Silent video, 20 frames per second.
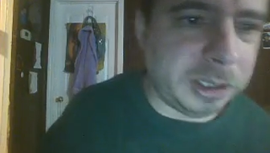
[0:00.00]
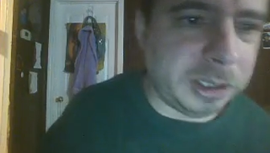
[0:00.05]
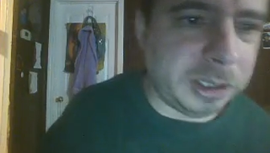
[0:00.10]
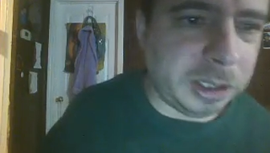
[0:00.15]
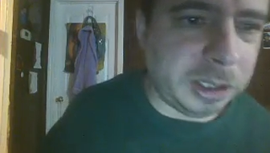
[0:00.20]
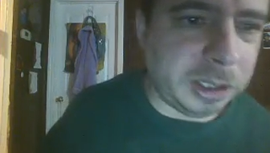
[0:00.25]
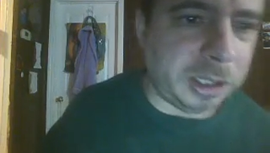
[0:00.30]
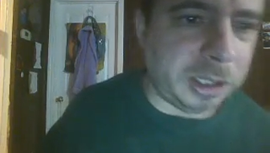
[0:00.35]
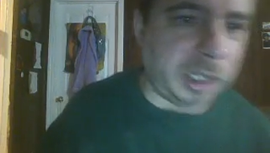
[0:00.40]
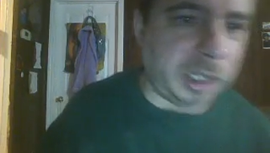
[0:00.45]

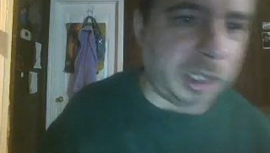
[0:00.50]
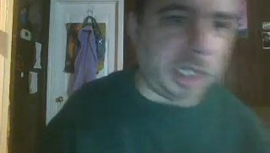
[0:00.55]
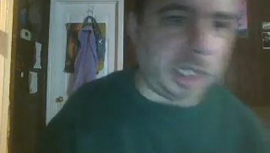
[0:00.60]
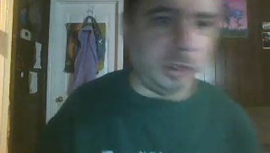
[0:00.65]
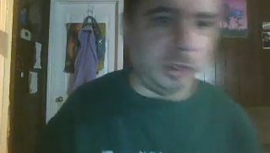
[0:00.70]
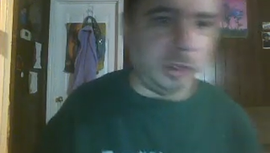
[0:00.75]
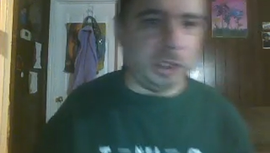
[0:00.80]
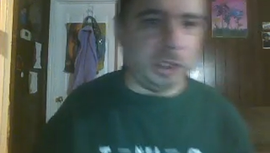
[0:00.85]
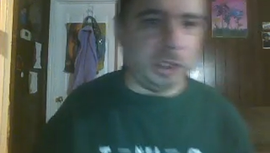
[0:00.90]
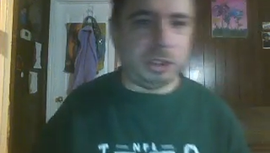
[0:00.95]
And then
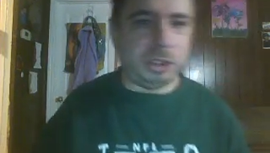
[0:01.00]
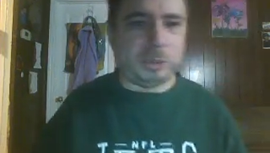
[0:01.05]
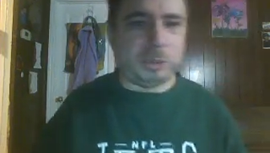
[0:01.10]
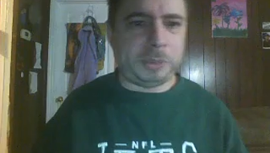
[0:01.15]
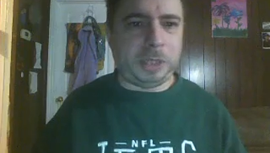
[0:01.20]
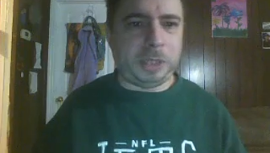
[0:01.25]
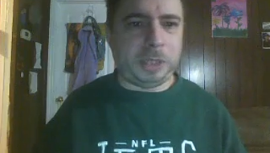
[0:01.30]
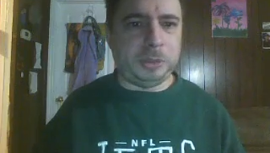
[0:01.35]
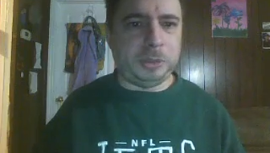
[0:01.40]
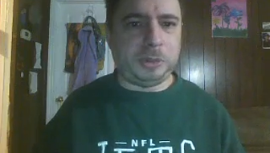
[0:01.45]
Elgin drops
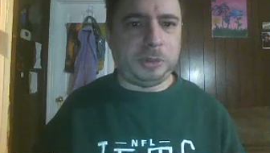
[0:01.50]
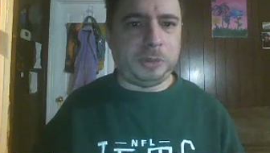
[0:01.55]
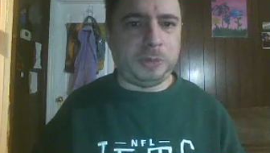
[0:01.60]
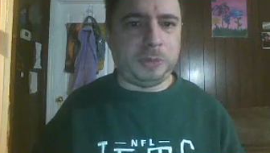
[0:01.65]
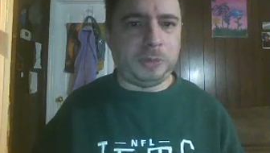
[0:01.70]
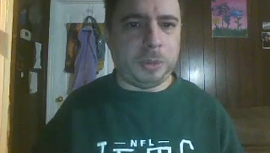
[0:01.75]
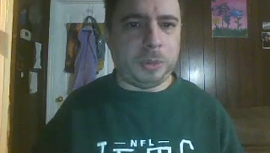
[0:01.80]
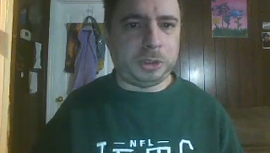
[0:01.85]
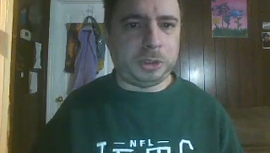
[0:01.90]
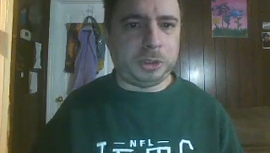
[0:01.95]
Edwards with a
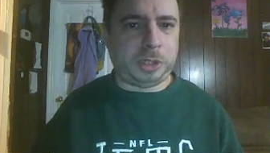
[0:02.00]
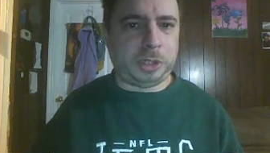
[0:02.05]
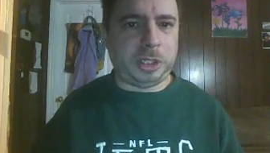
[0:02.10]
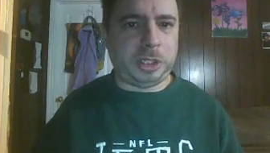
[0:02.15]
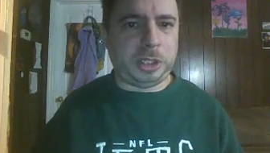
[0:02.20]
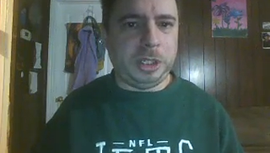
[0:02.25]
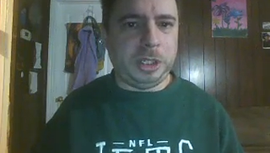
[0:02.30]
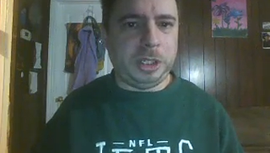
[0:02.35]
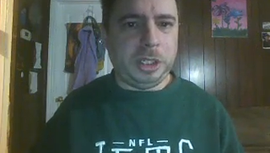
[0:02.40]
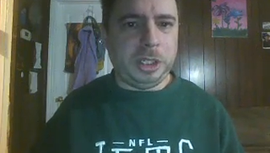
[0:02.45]
forearm
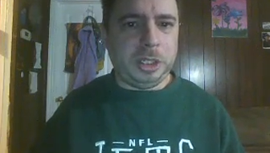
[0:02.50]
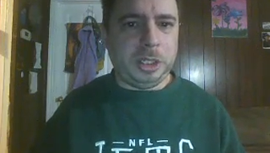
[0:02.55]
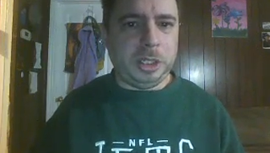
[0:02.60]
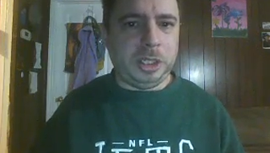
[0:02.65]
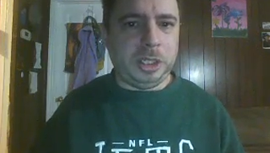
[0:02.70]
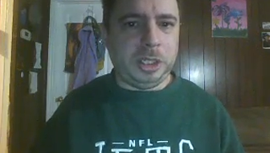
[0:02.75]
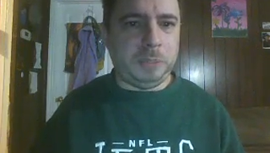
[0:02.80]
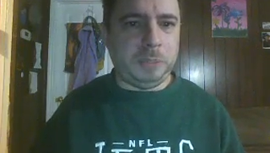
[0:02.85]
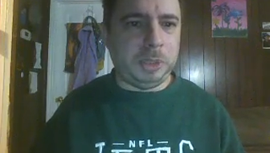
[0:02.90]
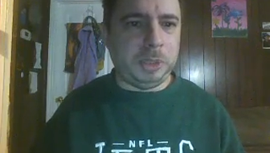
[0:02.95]
strike.
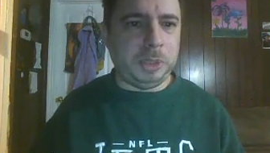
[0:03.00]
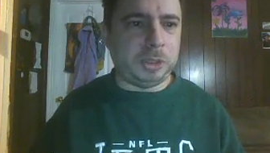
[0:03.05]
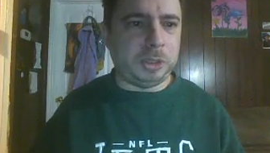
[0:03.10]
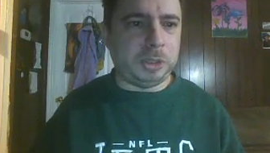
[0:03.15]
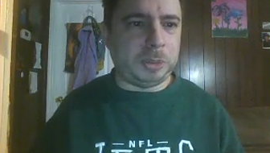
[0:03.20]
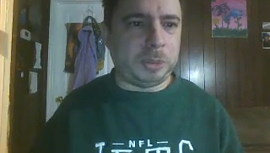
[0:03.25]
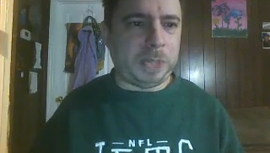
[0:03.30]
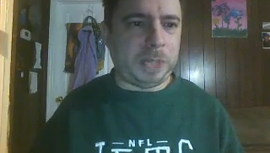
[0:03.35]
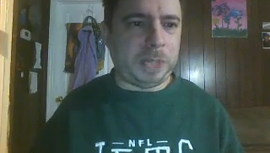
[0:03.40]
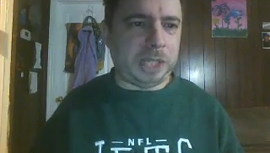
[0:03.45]
He peels
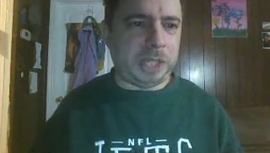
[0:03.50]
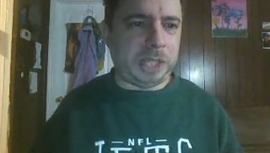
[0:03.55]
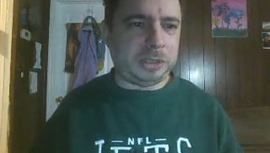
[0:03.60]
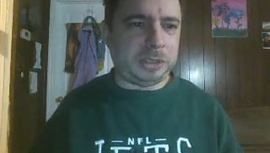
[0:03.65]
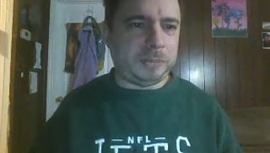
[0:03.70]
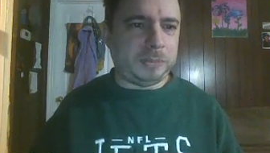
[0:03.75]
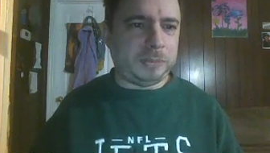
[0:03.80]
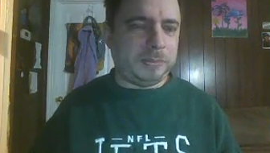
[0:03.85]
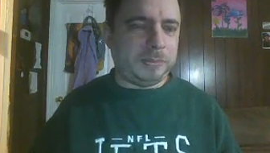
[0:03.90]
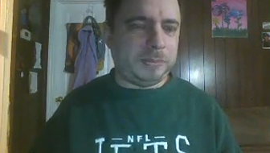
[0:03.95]
up the mats.